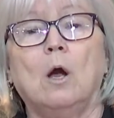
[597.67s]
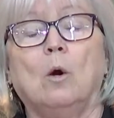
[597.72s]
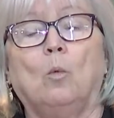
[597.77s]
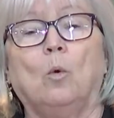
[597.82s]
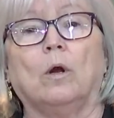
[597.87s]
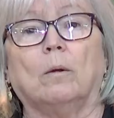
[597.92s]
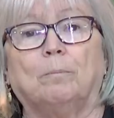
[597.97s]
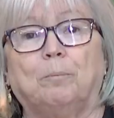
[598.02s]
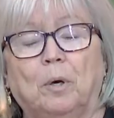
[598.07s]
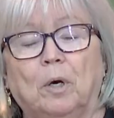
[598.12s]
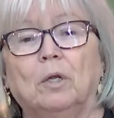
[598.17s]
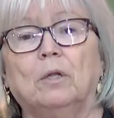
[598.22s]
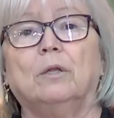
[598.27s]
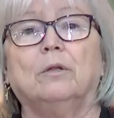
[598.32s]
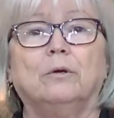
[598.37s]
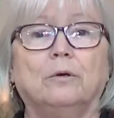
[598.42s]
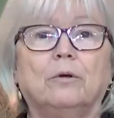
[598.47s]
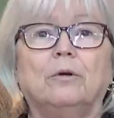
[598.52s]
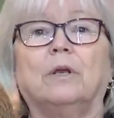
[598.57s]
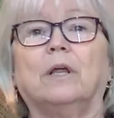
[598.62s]
We're
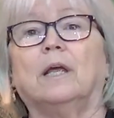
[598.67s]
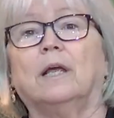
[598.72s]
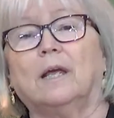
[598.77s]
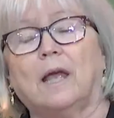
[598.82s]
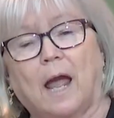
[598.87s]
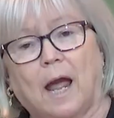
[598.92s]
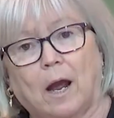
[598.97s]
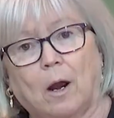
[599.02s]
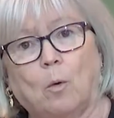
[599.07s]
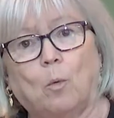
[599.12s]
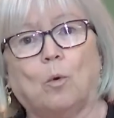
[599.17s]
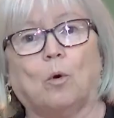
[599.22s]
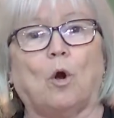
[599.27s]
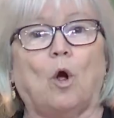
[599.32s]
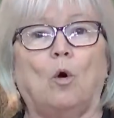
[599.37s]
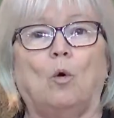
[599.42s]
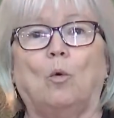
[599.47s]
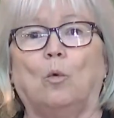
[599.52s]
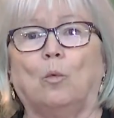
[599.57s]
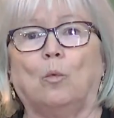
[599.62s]
polluting our
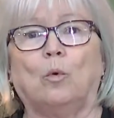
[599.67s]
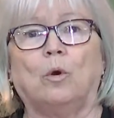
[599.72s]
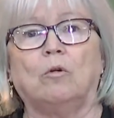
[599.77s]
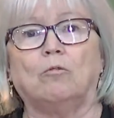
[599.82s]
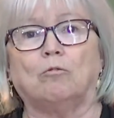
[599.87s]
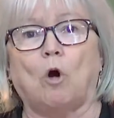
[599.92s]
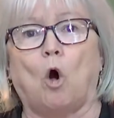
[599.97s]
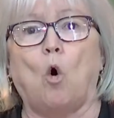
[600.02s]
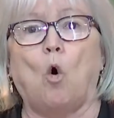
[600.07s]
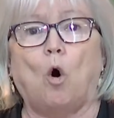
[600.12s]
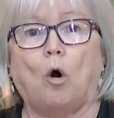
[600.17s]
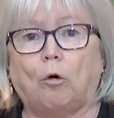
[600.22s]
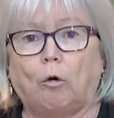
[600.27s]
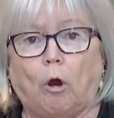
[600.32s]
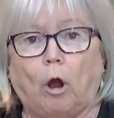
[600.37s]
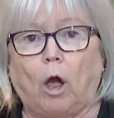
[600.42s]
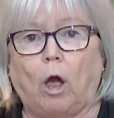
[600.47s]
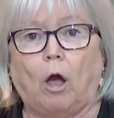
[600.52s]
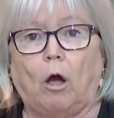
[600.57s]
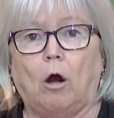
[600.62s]
own
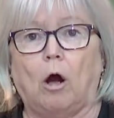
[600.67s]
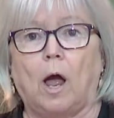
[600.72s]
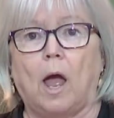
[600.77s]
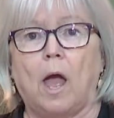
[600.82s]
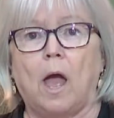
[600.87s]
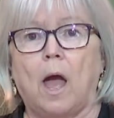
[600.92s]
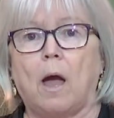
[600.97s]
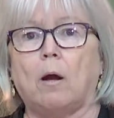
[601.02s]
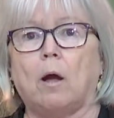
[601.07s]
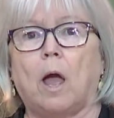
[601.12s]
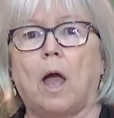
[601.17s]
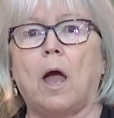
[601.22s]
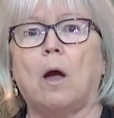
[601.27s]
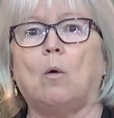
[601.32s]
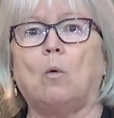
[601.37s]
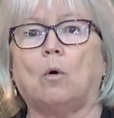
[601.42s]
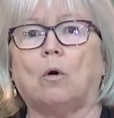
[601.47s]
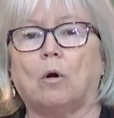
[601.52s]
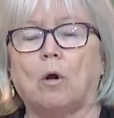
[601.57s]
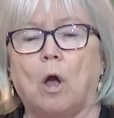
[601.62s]
aura,
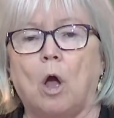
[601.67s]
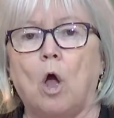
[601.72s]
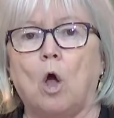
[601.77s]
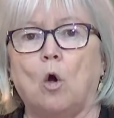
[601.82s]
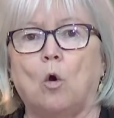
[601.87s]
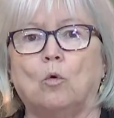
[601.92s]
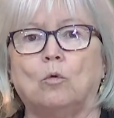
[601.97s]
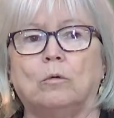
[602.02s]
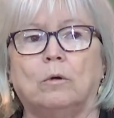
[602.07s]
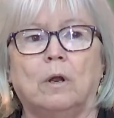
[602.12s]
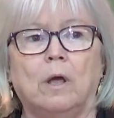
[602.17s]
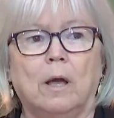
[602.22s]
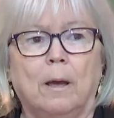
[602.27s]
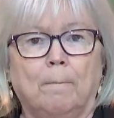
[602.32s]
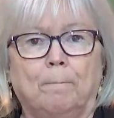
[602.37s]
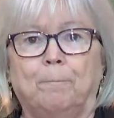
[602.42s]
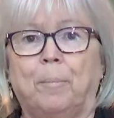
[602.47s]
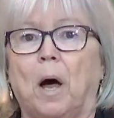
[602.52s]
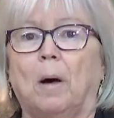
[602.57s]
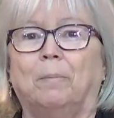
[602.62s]
our own
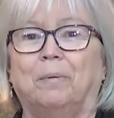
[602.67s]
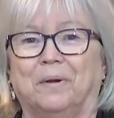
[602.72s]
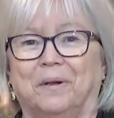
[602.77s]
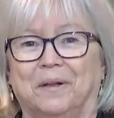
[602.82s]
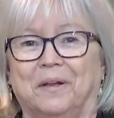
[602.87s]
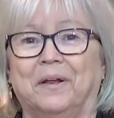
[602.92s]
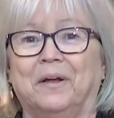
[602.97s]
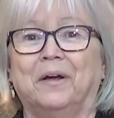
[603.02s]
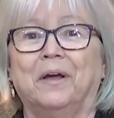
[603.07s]
bubble,